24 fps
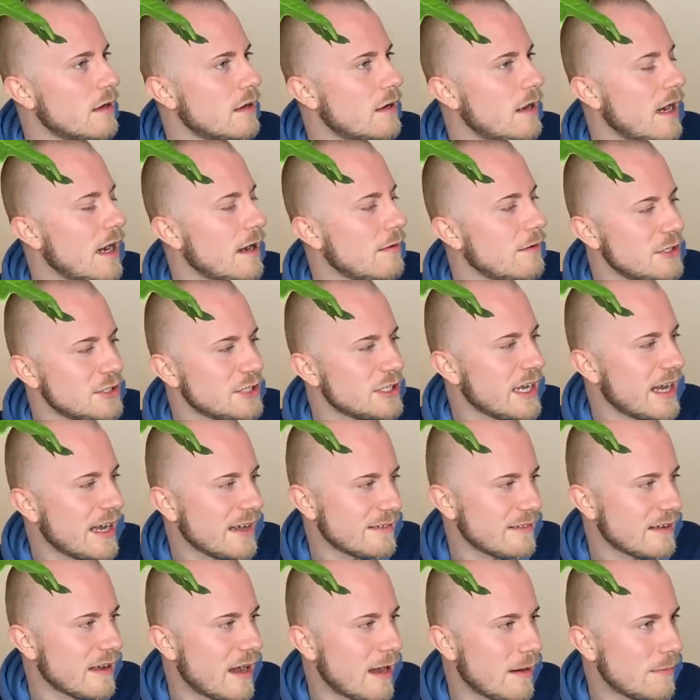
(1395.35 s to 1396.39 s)
I wish I had
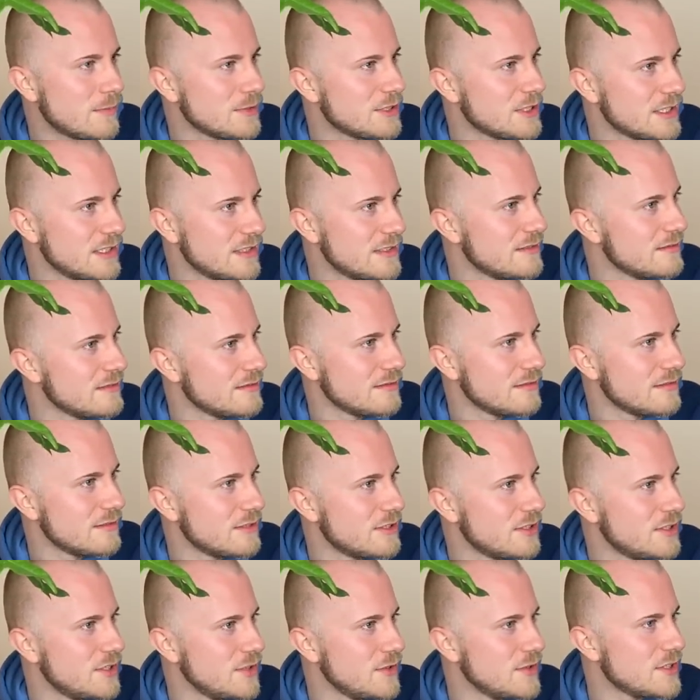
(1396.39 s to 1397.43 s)
an option to
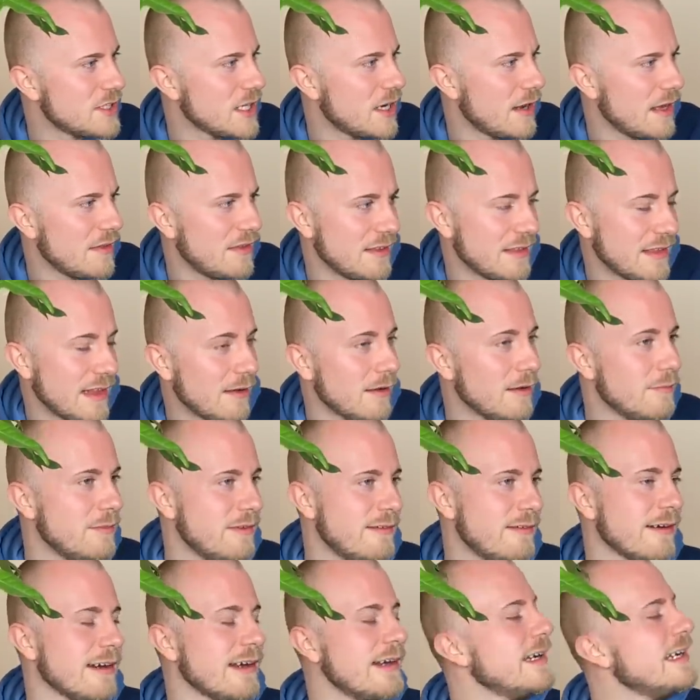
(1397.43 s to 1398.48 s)
do so. I think that would be
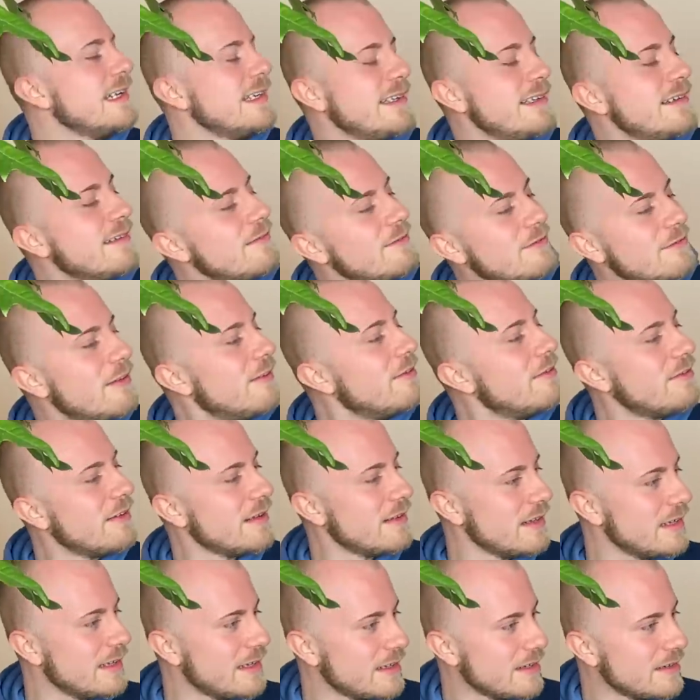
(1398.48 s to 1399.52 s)
very
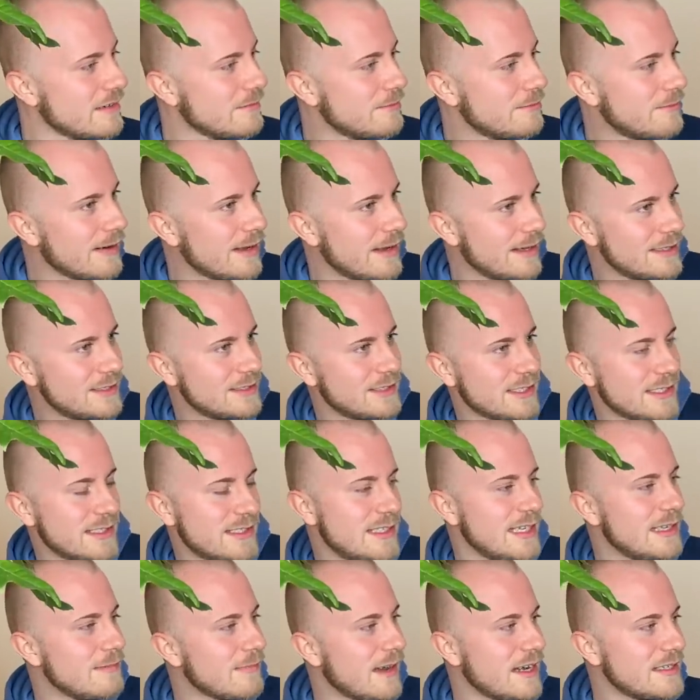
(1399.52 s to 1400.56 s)
fulfilling, but just
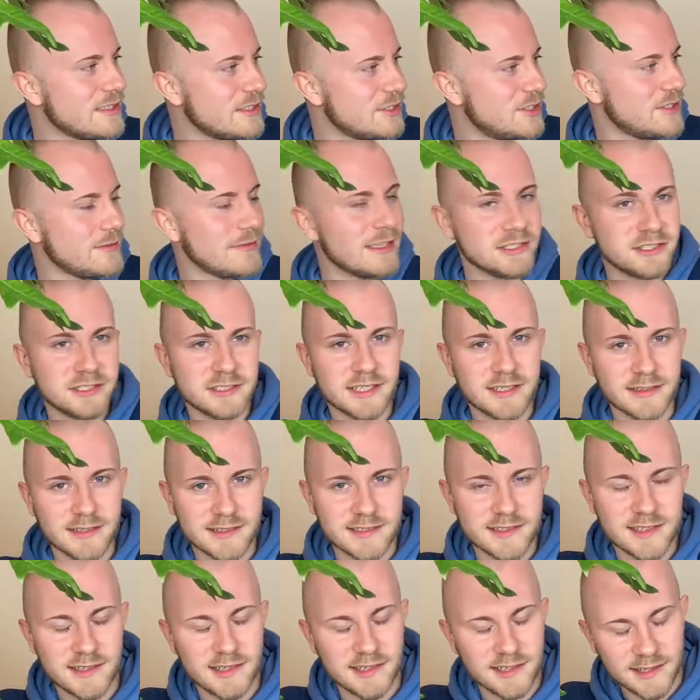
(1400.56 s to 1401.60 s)
in my situation in the
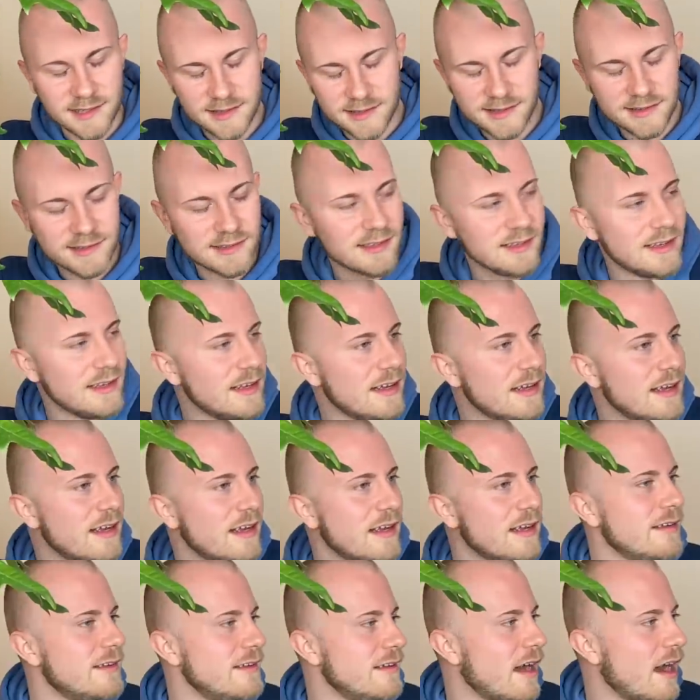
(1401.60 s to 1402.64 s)
city, it's
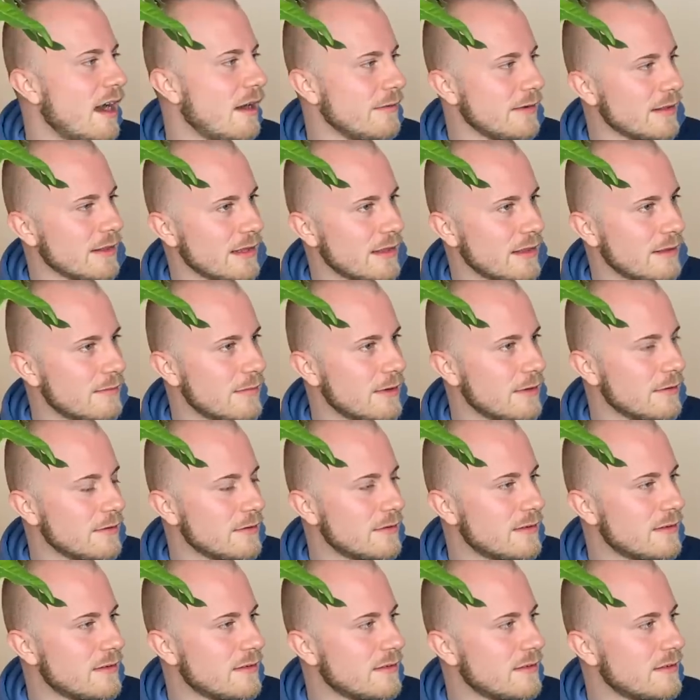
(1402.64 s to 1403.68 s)
not really the
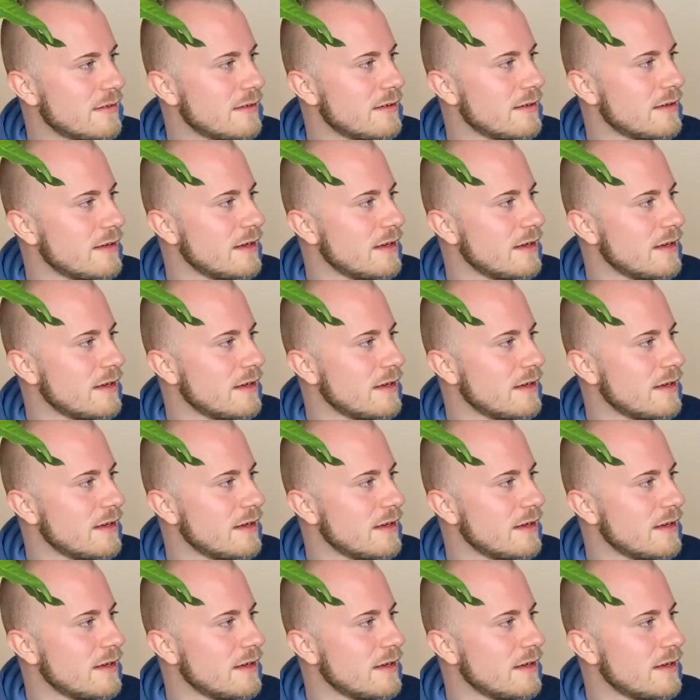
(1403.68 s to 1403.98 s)
most